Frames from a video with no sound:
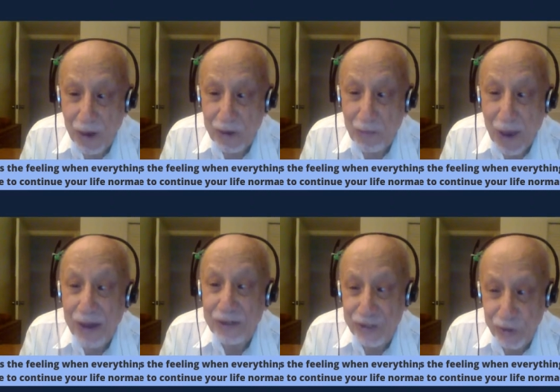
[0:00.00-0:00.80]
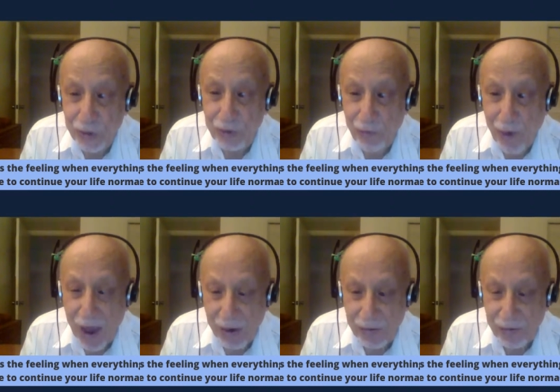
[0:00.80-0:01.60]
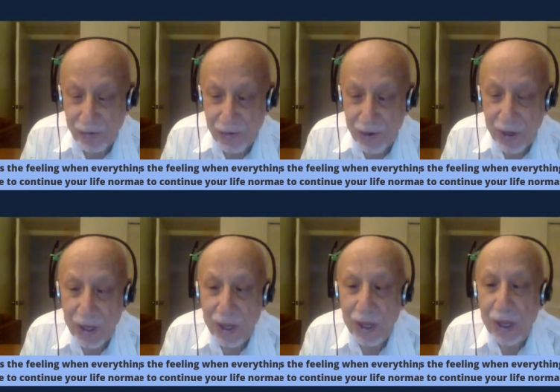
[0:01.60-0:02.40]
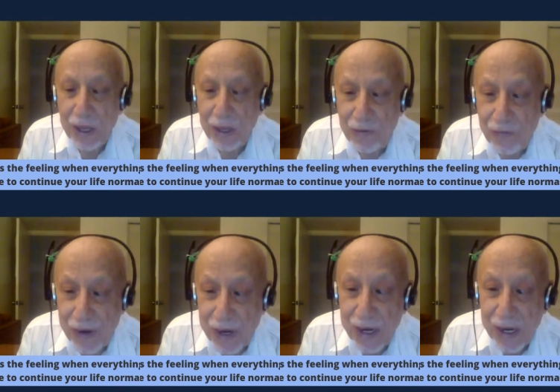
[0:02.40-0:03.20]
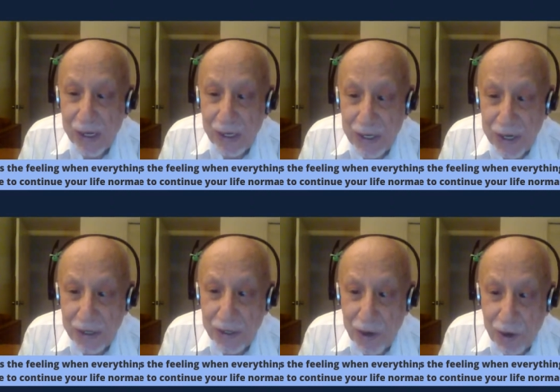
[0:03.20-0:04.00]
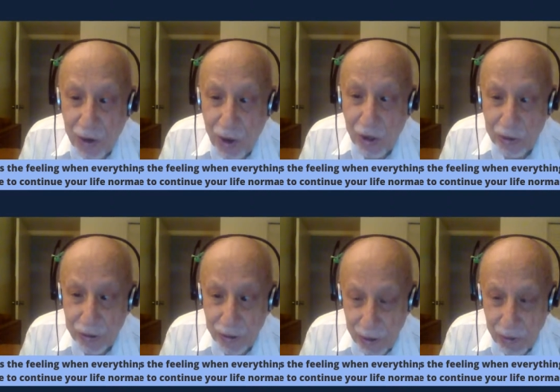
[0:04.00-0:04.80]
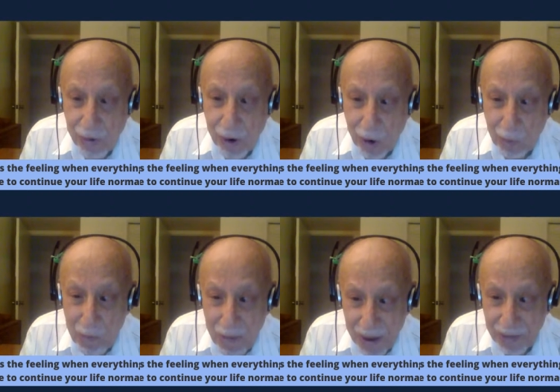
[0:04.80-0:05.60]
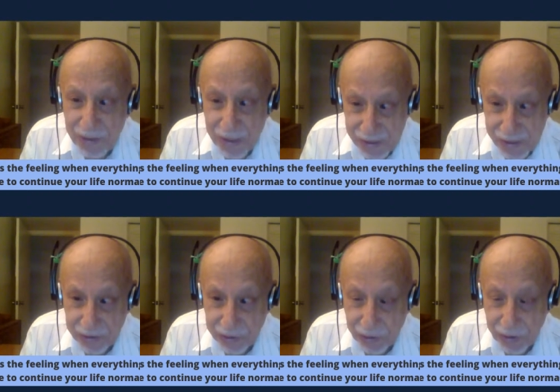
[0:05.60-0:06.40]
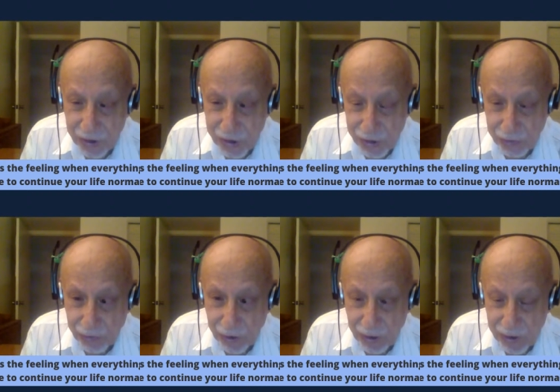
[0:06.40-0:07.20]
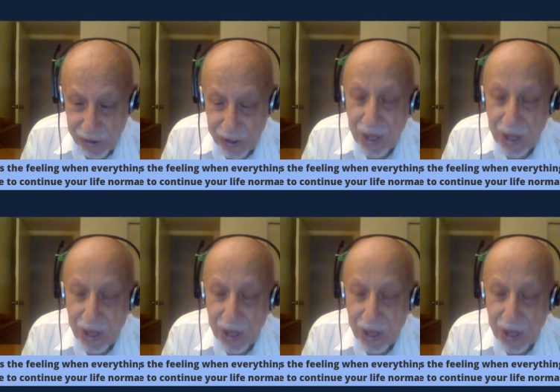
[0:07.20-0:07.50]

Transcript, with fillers: might survive. We did not know how bad the situation was.